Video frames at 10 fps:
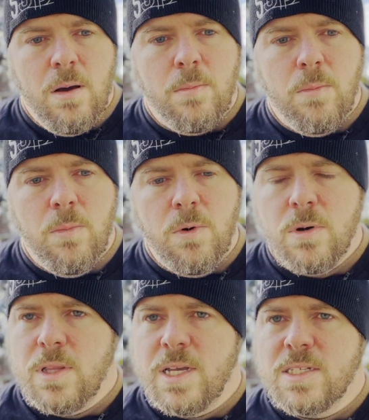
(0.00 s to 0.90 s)

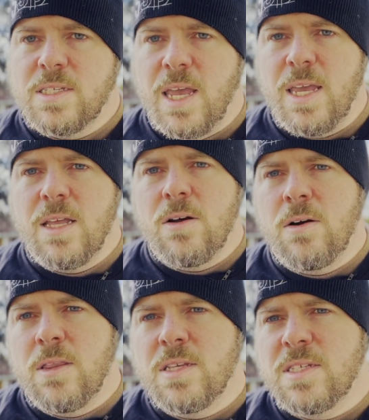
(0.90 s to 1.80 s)
more or less taken
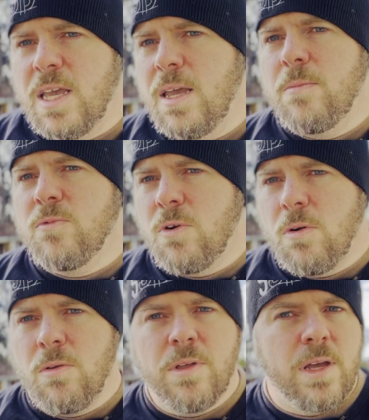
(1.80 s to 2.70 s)
on the same
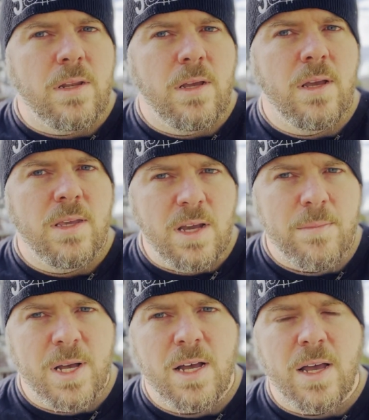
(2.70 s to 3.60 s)
role that
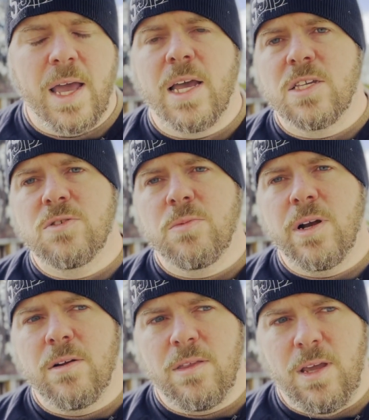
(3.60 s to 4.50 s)
Yamaha has,
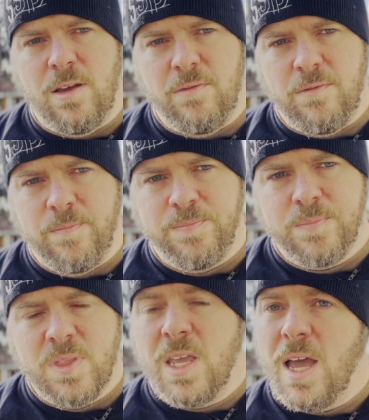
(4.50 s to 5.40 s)
where they
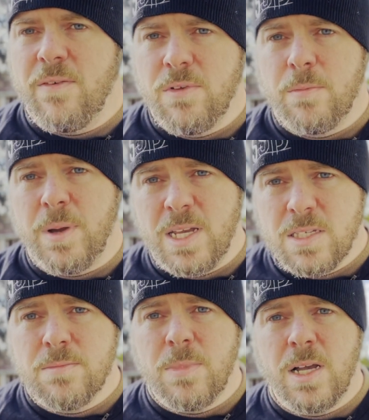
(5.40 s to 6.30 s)
have their
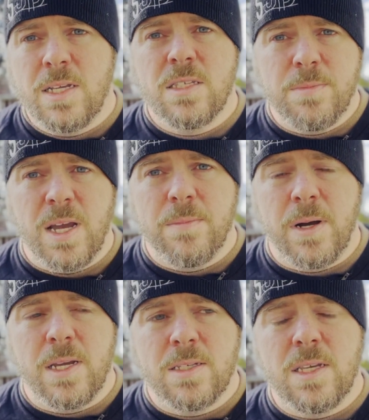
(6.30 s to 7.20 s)
baseline spec
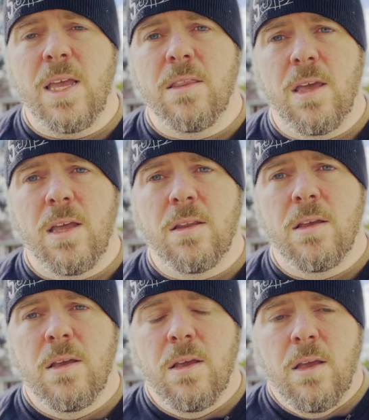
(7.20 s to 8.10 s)
bikes and then
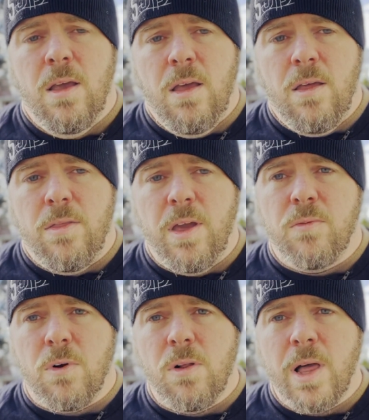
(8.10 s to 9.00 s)
they
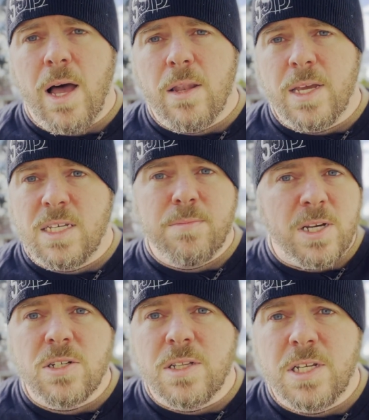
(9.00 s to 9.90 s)
roll out a
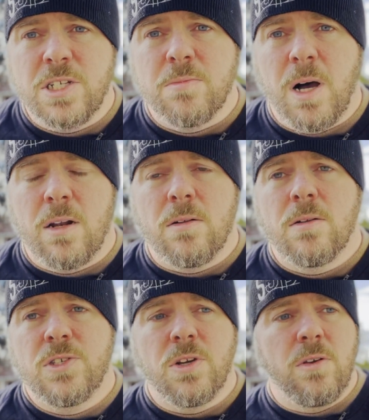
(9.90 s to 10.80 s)
special edition model.
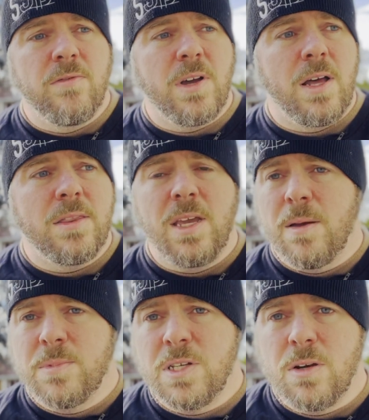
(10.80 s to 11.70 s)
So you've got the
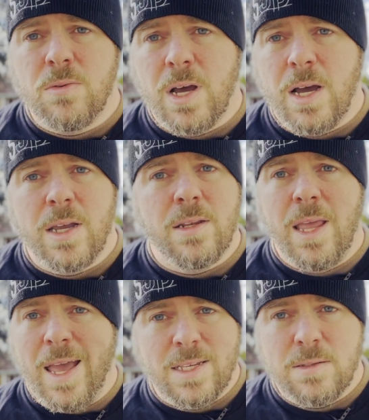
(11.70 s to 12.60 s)
MT-09
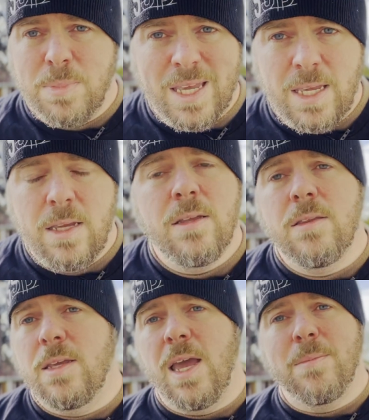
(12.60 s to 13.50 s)
SP,
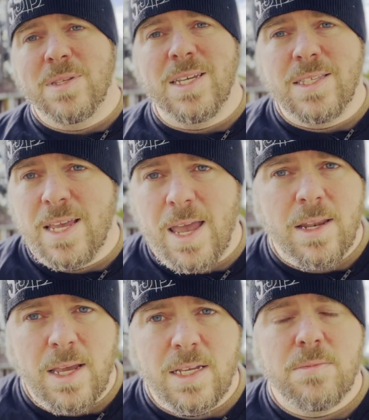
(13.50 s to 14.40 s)
the
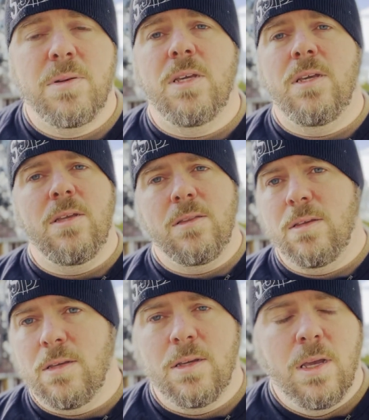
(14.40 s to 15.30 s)
MT-10 SP,
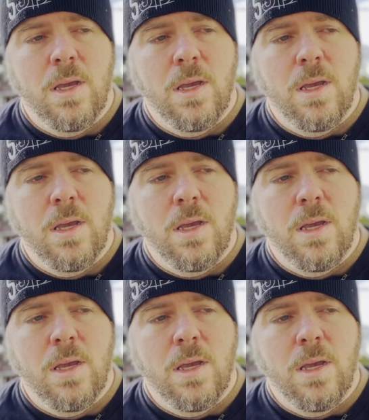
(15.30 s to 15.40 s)
the